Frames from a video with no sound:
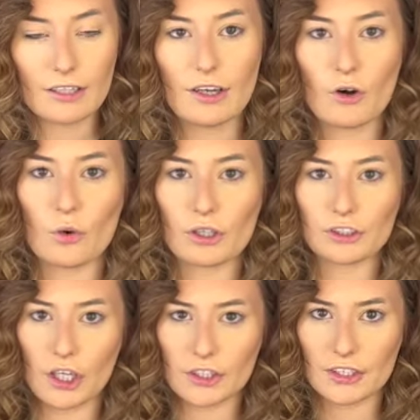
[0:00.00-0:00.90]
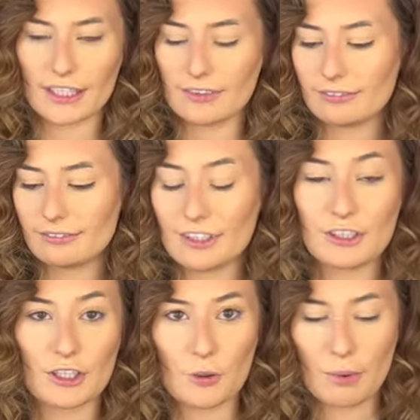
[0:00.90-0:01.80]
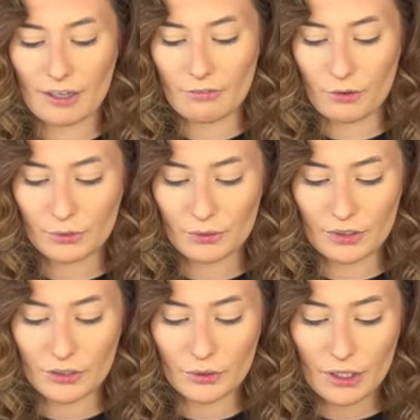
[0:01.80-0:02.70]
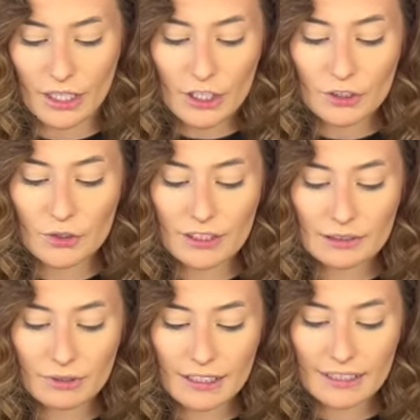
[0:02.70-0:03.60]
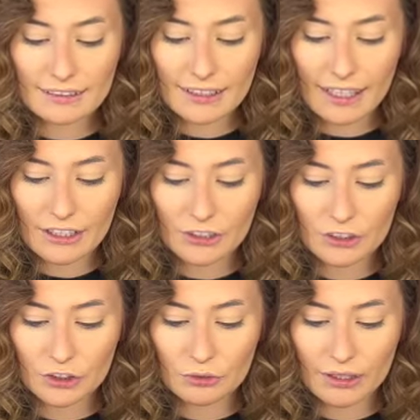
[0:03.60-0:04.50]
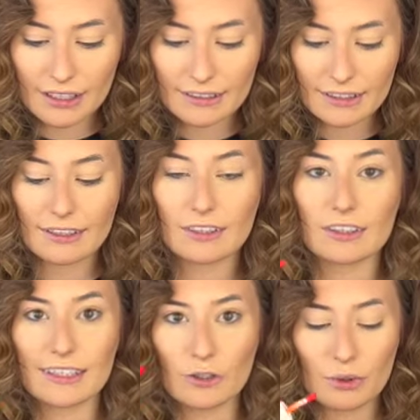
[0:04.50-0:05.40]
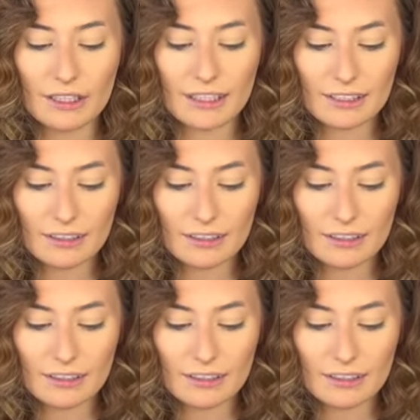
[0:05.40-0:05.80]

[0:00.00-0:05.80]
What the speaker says: or Cha Cha tint. You can go back and forth between the two. So this one is a straight liquid,